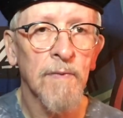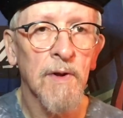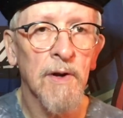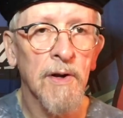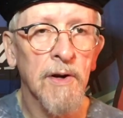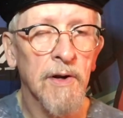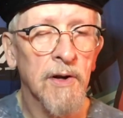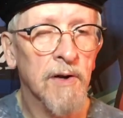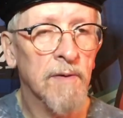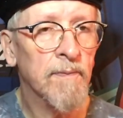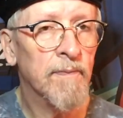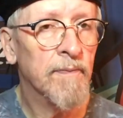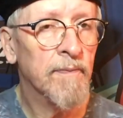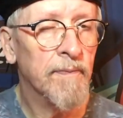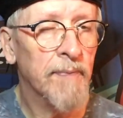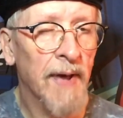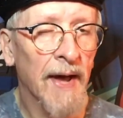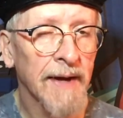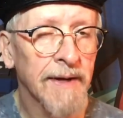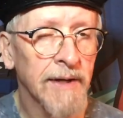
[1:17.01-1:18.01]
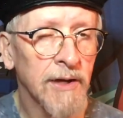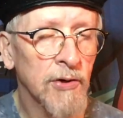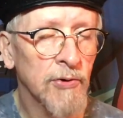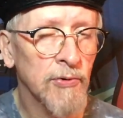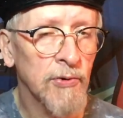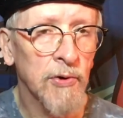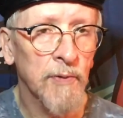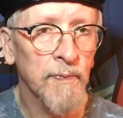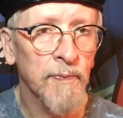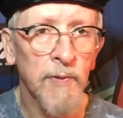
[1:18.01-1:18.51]
little backing
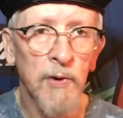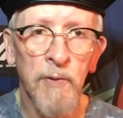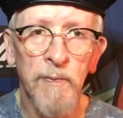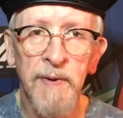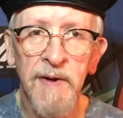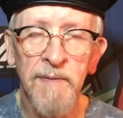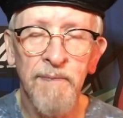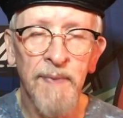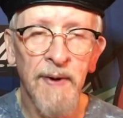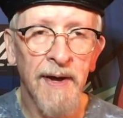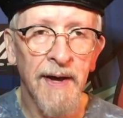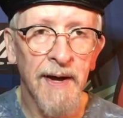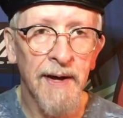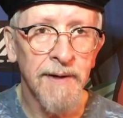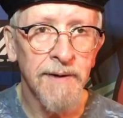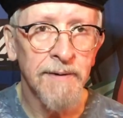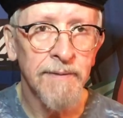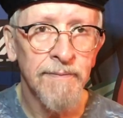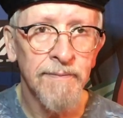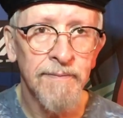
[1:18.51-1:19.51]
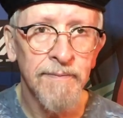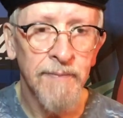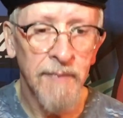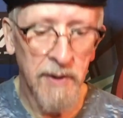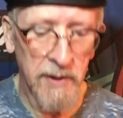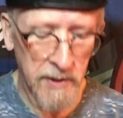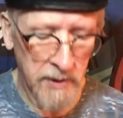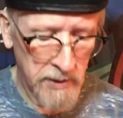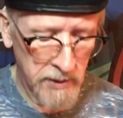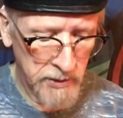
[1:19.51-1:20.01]
group, no big band,
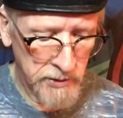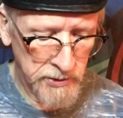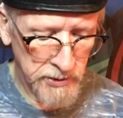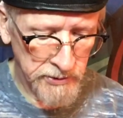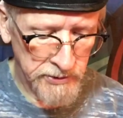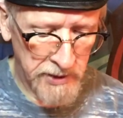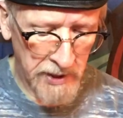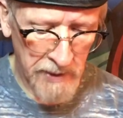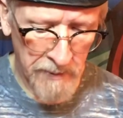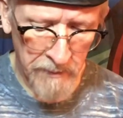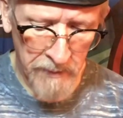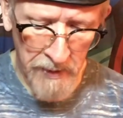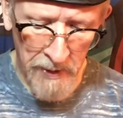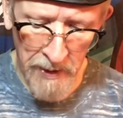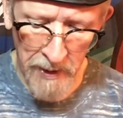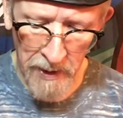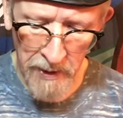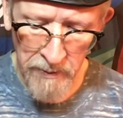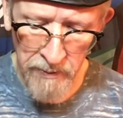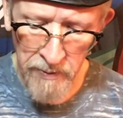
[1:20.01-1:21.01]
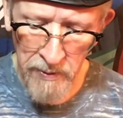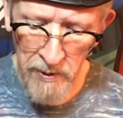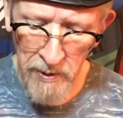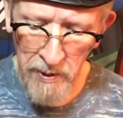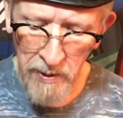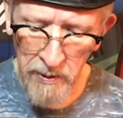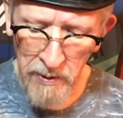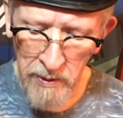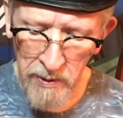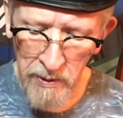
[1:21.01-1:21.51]
just him and a
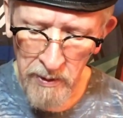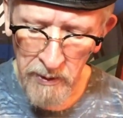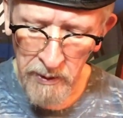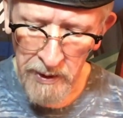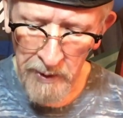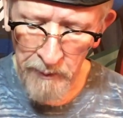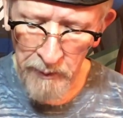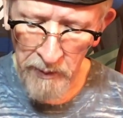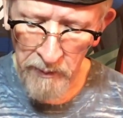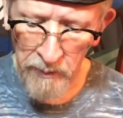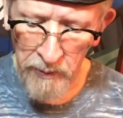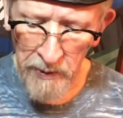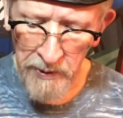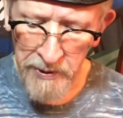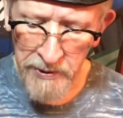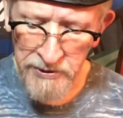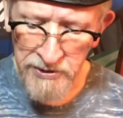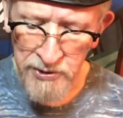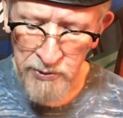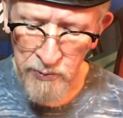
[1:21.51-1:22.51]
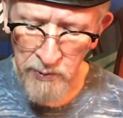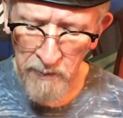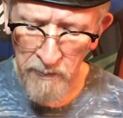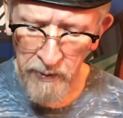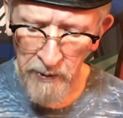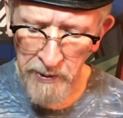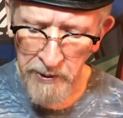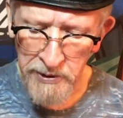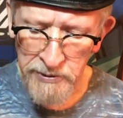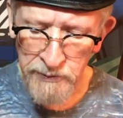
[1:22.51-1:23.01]
couple of players, three
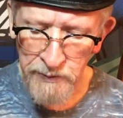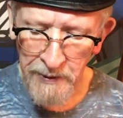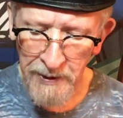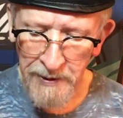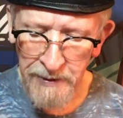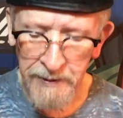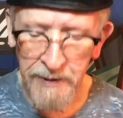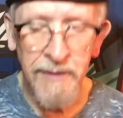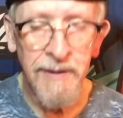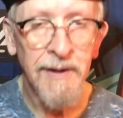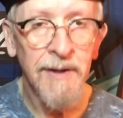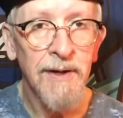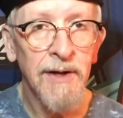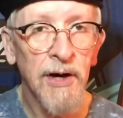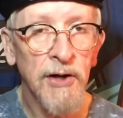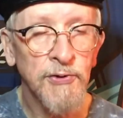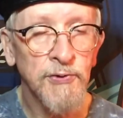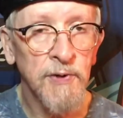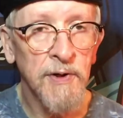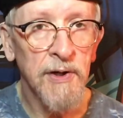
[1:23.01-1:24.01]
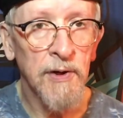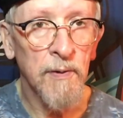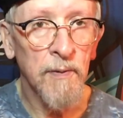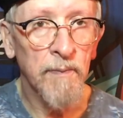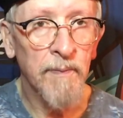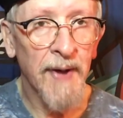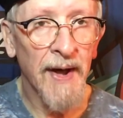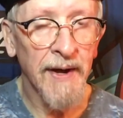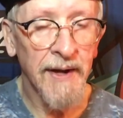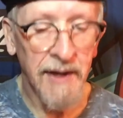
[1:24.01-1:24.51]
players. We got a trio
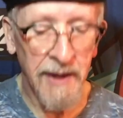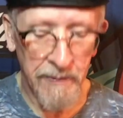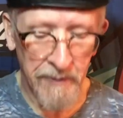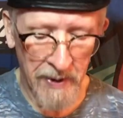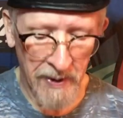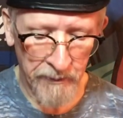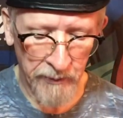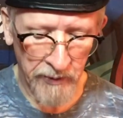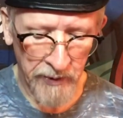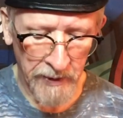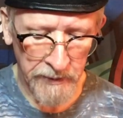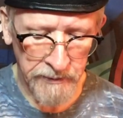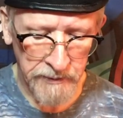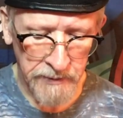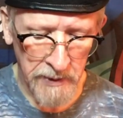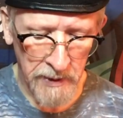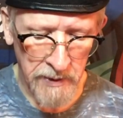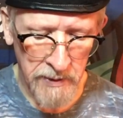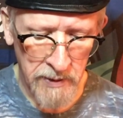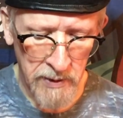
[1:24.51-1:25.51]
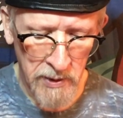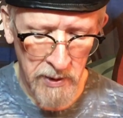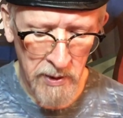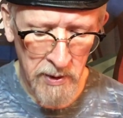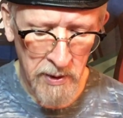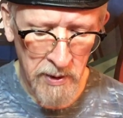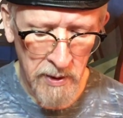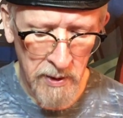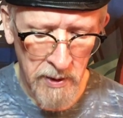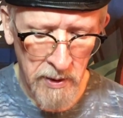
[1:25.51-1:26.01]
backing him up. We
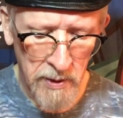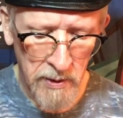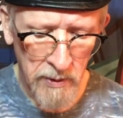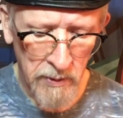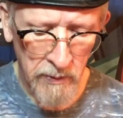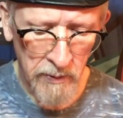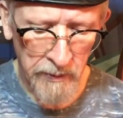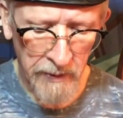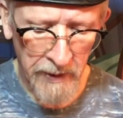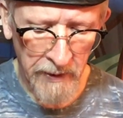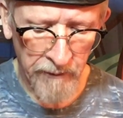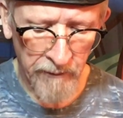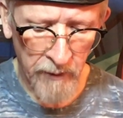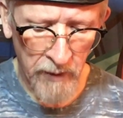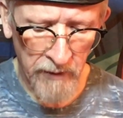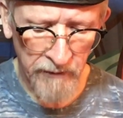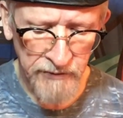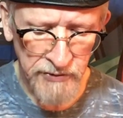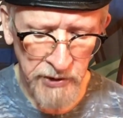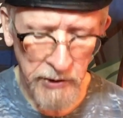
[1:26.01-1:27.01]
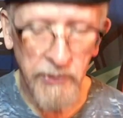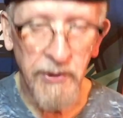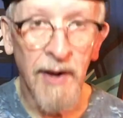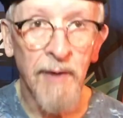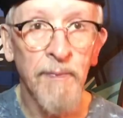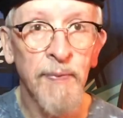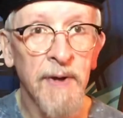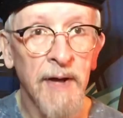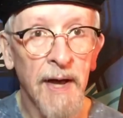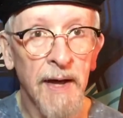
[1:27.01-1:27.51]
got Ralph Sharon
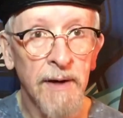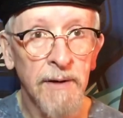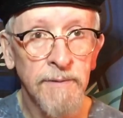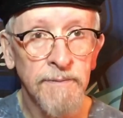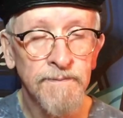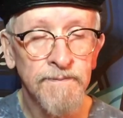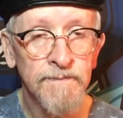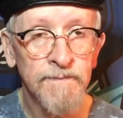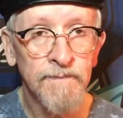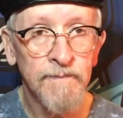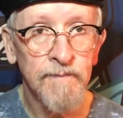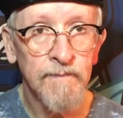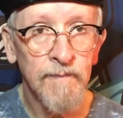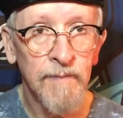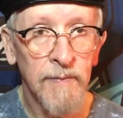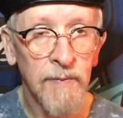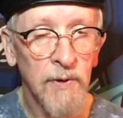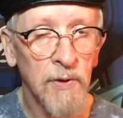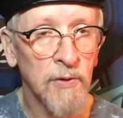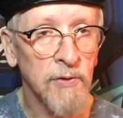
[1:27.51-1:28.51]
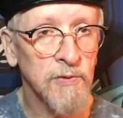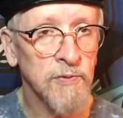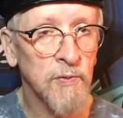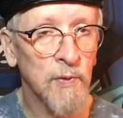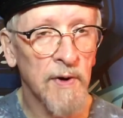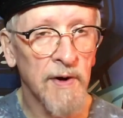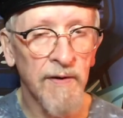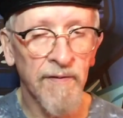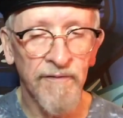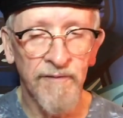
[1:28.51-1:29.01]
on piano, who's
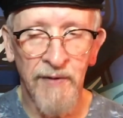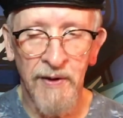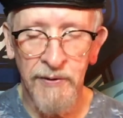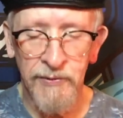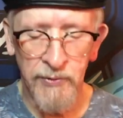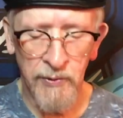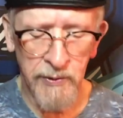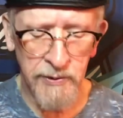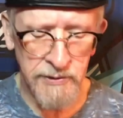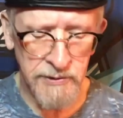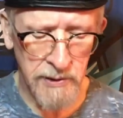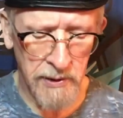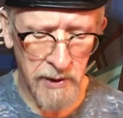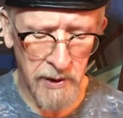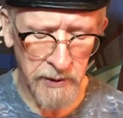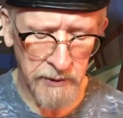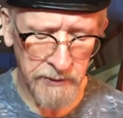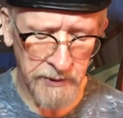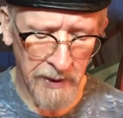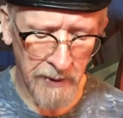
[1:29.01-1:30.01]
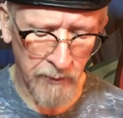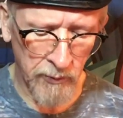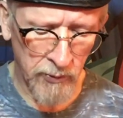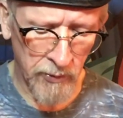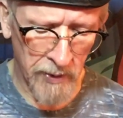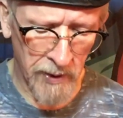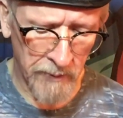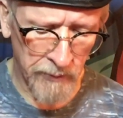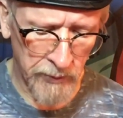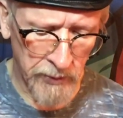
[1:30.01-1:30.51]
one of Tony's longtime
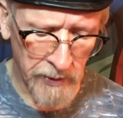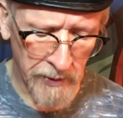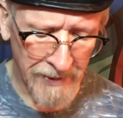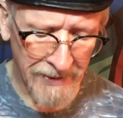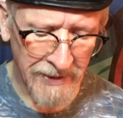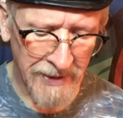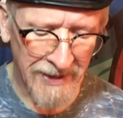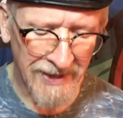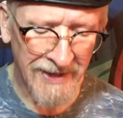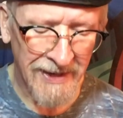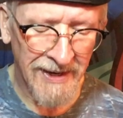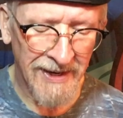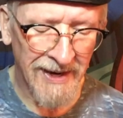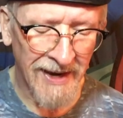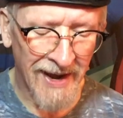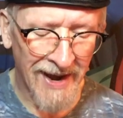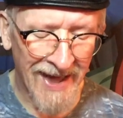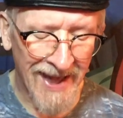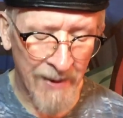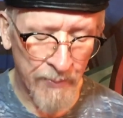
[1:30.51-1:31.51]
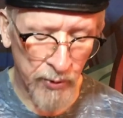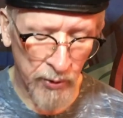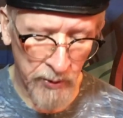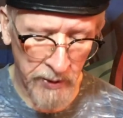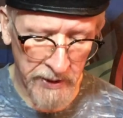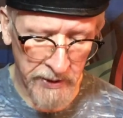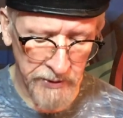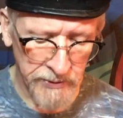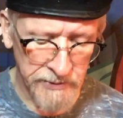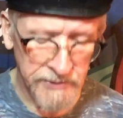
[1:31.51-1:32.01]

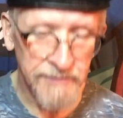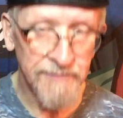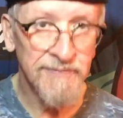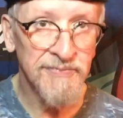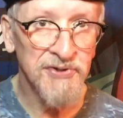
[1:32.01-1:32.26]
collaborators.